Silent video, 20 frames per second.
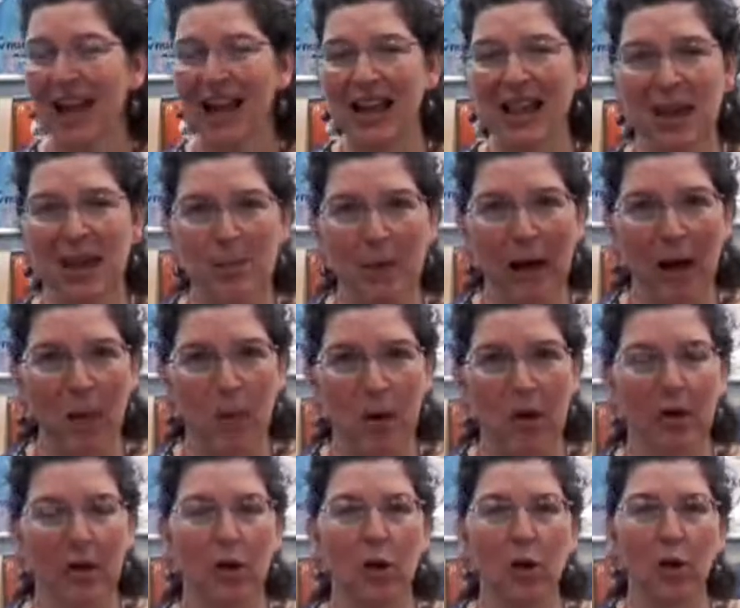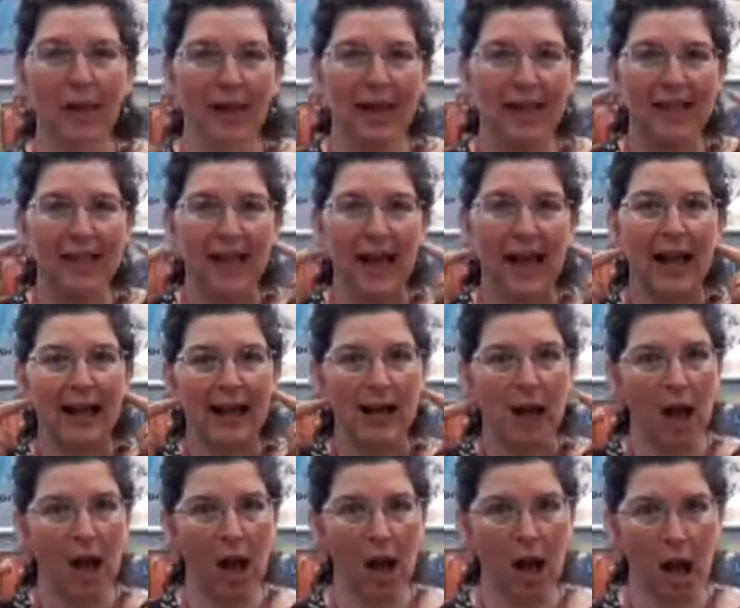It's about whether your ears hang
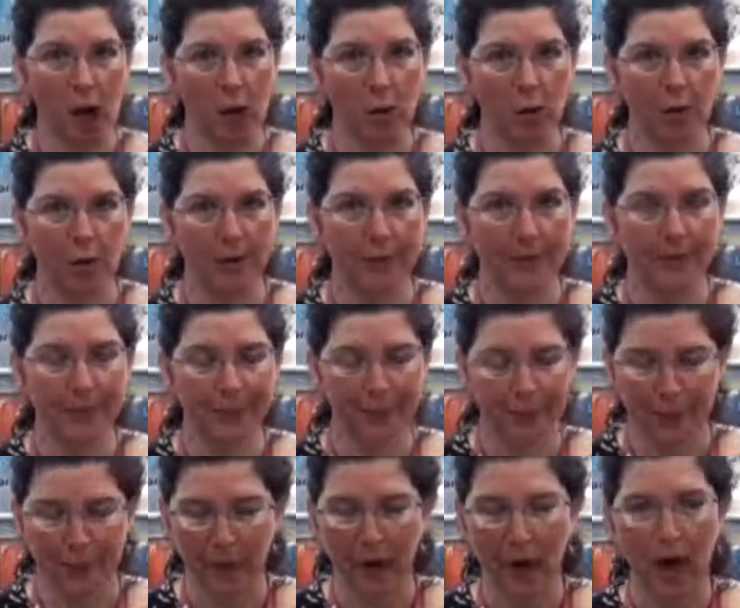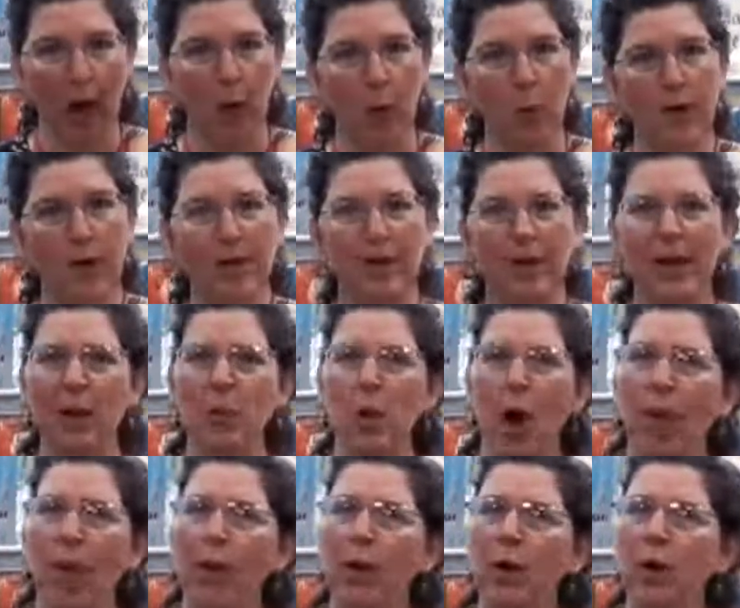low and whether they
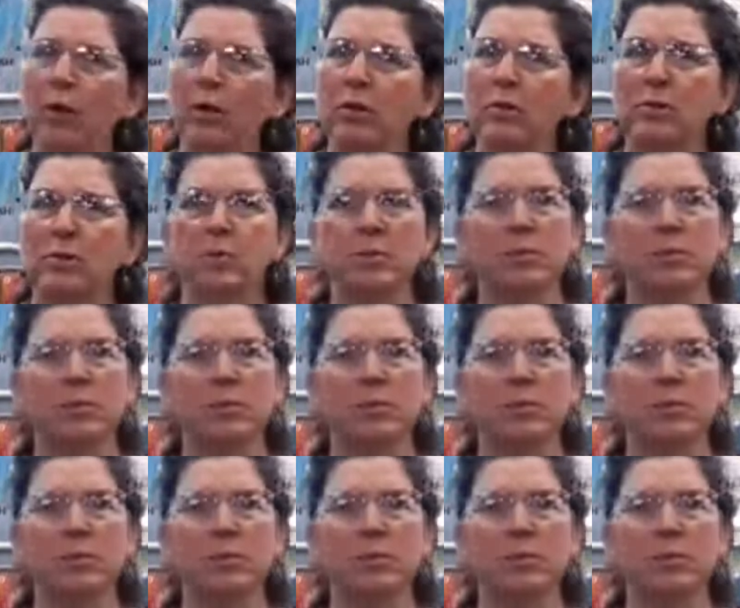wobble